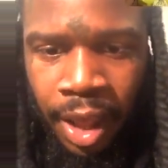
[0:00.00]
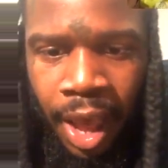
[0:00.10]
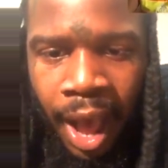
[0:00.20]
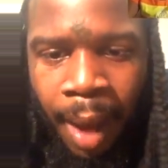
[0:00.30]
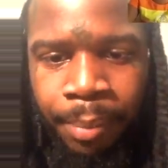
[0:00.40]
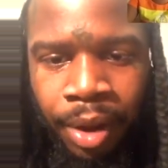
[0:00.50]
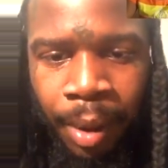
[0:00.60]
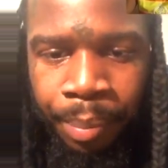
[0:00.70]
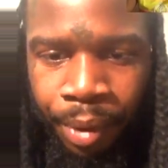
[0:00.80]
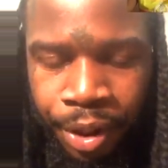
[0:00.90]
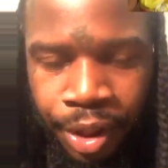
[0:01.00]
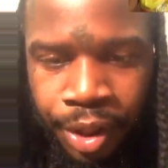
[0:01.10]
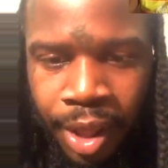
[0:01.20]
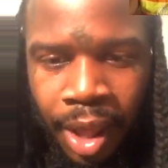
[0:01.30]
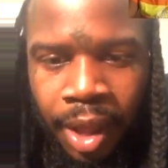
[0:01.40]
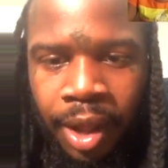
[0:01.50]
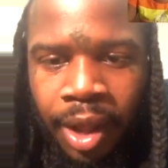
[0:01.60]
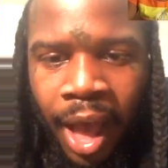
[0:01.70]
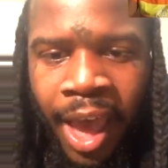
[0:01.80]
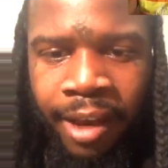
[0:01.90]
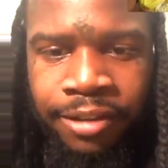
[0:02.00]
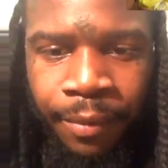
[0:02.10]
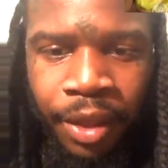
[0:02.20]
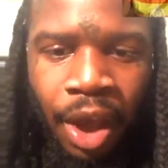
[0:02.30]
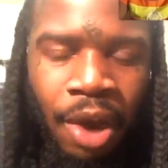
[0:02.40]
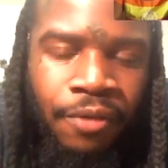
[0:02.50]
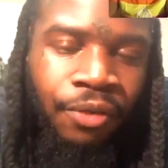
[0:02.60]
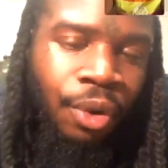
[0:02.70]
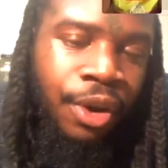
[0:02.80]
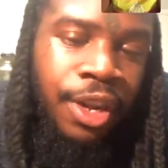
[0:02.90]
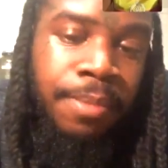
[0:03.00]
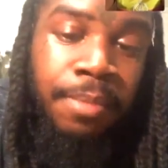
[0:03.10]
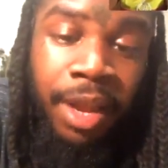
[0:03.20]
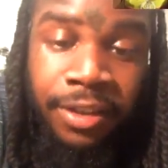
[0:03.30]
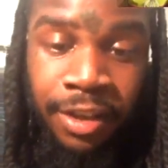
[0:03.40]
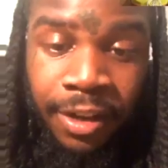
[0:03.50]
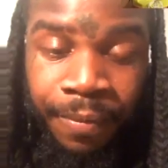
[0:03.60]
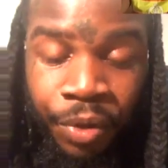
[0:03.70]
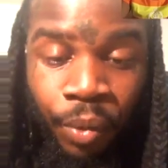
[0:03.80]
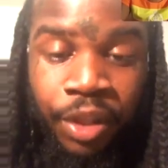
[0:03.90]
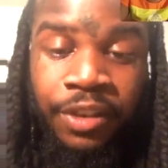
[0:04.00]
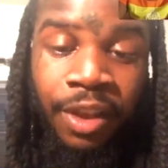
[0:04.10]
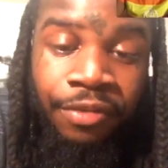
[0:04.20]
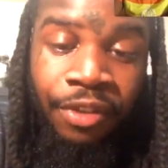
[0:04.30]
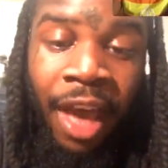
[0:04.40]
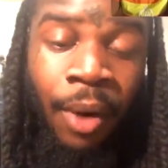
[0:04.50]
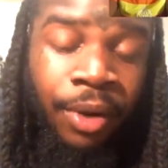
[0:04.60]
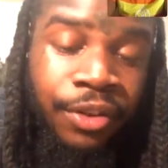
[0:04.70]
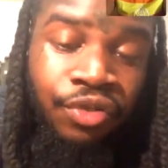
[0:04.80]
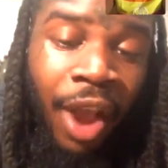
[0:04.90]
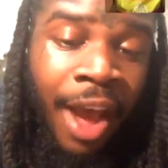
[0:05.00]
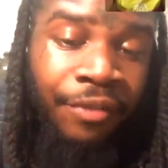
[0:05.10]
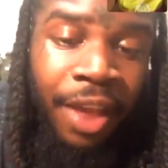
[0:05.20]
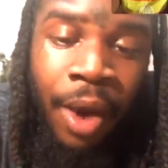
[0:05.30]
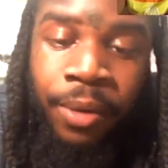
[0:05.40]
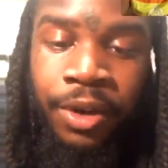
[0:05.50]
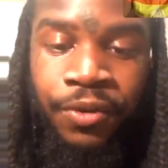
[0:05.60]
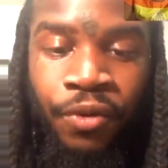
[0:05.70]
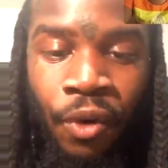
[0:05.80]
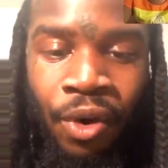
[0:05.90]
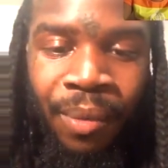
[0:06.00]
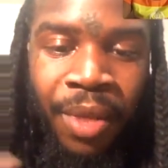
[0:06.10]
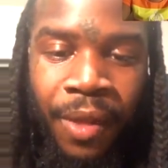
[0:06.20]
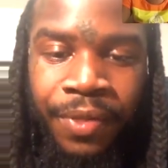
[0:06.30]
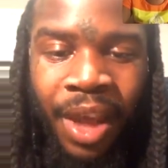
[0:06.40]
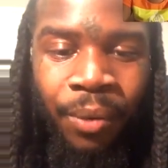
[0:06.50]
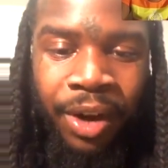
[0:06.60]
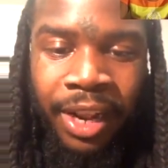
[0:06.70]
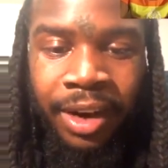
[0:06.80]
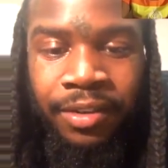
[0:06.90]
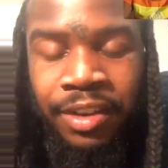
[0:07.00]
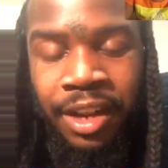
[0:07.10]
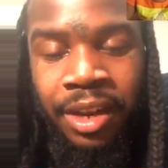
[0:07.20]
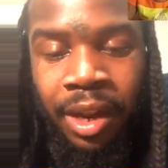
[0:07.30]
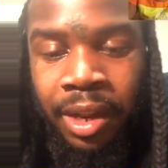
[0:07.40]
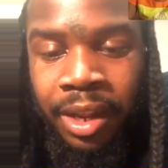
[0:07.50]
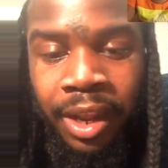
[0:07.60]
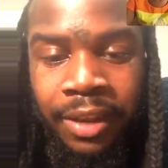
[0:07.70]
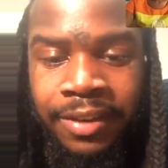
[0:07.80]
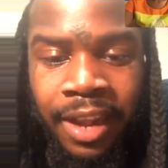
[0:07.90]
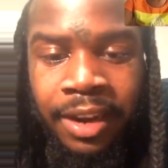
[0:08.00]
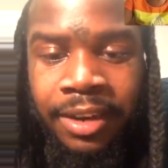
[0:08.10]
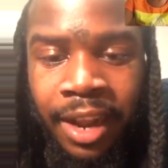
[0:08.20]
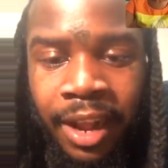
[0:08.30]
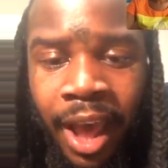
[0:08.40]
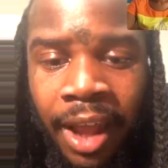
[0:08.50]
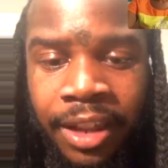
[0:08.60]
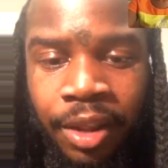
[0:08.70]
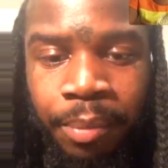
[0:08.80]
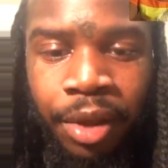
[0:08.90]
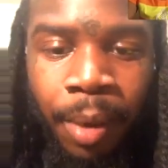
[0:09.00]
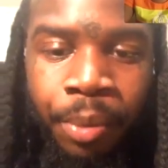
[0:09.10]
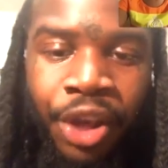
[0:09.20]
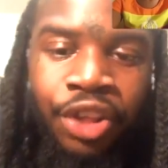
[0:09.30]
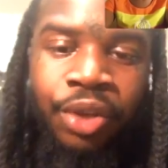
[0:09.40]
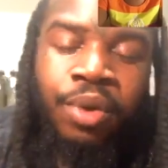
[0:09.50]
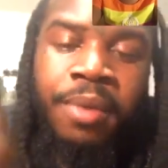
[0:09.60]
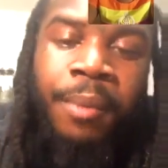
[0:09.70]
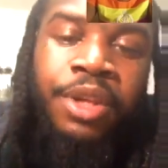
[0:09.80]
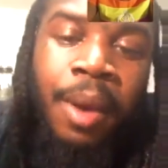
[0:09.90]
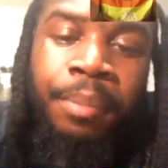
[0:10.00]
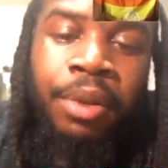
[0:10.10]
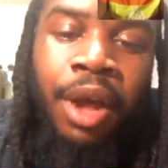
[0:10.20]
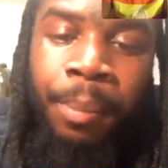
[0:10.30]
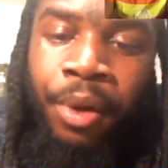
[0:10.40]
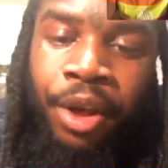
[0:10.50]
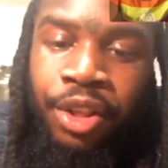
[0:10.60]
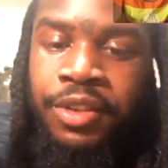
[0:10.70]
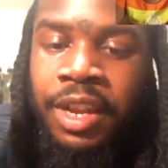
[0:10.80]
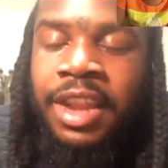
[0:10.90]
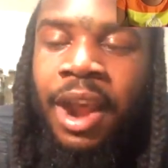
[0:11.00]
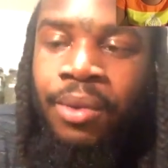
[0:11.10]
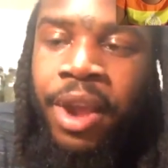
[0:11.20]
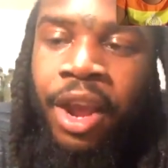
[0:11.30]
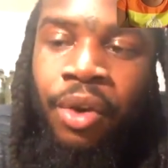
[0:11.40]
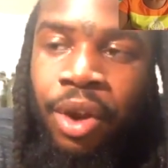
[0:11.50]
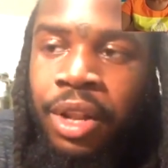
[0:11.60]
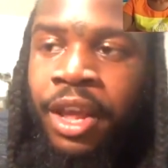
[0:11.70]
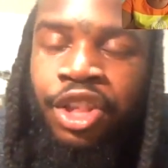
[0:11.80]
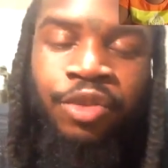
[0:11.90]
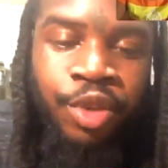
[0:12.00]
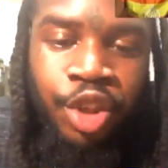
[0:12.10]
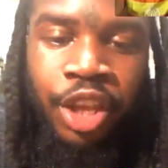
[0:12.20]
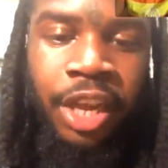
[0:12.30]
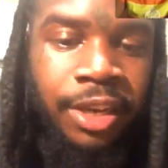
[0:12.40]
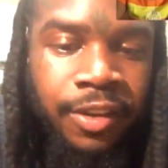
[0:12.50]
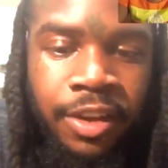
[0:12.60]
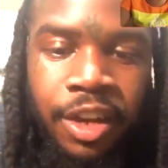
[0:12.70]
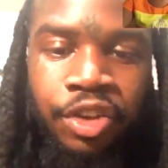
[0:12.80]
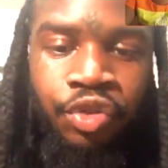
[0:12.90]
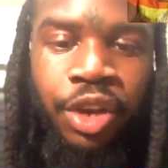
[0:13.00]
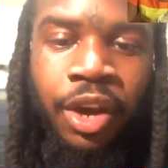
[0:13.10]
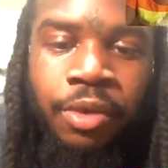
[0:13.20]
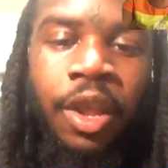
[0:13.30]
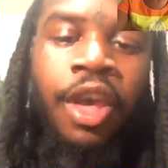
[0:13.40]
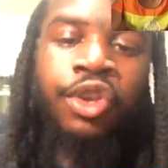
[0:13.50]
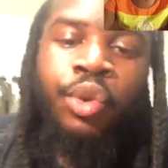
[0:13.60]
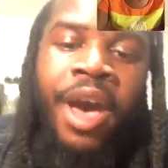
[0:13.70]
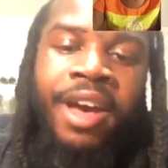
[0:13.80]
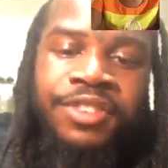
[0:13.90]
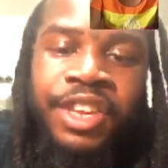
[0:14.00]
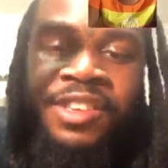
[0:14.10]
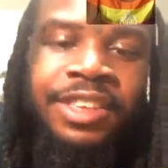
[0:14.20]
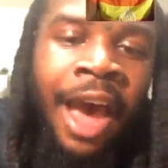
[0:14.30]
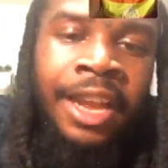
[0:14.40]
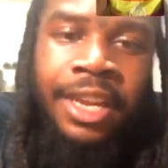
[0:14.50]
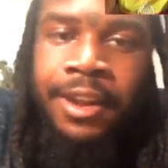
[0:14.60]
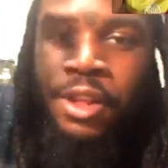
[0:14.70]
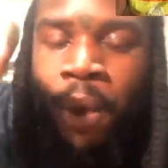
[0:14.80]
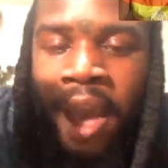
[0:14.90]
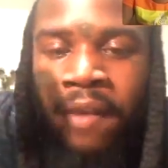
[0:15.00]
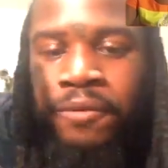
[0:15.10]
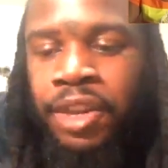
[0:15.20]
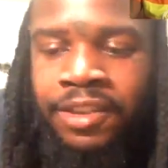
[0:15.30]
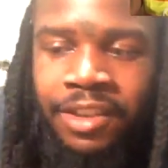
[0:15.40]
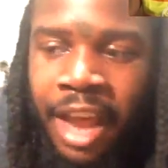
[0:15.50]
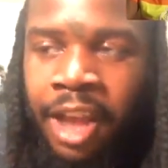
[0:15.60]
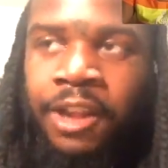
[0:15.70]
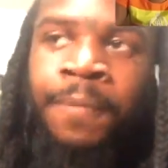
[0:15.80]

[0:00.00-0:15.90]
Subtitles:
High blood pressure. I have something called Flor de Menta, which is a dried flower in its form. That with an intercellular cleanse, that'll holler at your blood pressure. Remember, your blood pressure is a direct correlation with your kidneys and your adrenal. You have systolic and you have diastolic.